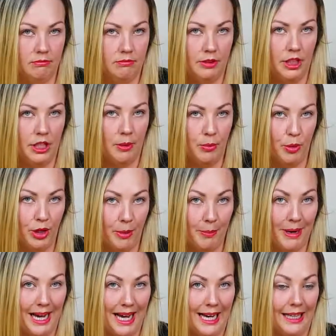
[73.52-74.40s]
putting a
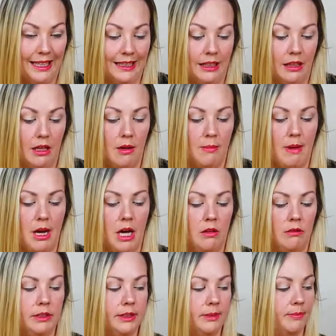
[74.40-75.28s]
bag in their
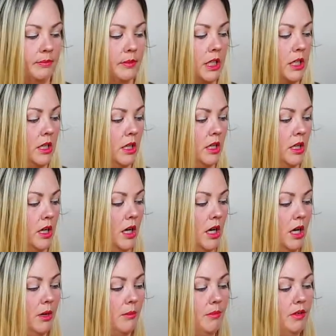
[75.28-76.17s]
mouths.
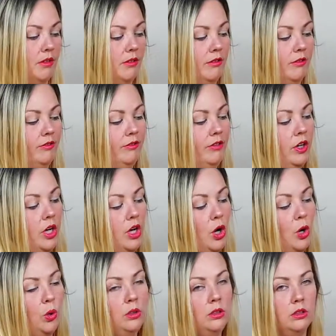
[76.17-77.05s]
For
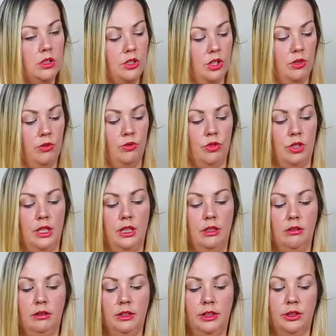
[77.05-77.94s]
older
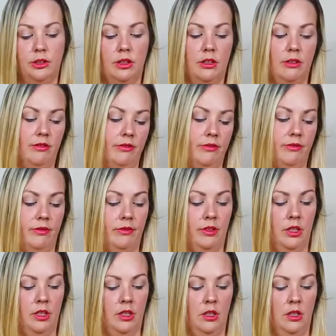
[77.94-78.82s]
children, sort of
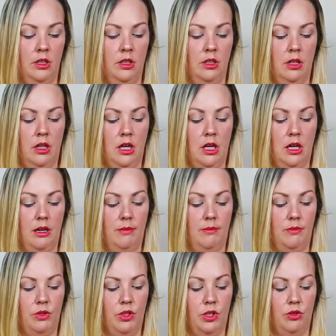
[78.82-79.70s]

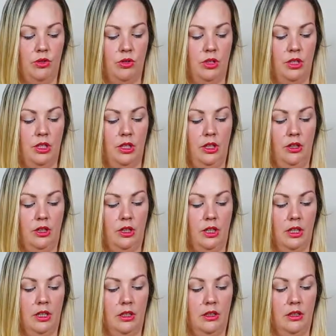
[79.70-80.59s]
children that you
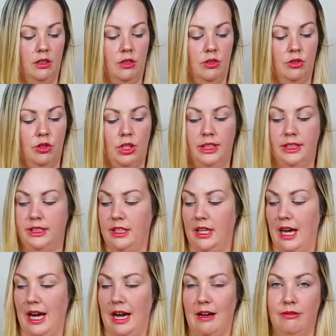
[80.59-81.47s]
can trust
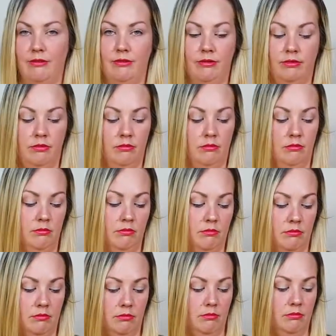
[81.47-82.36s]
to have
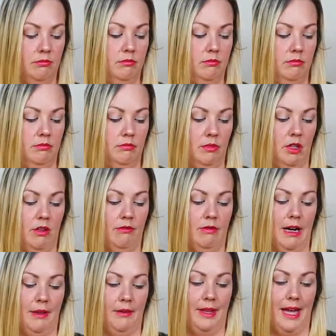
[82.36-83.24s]
around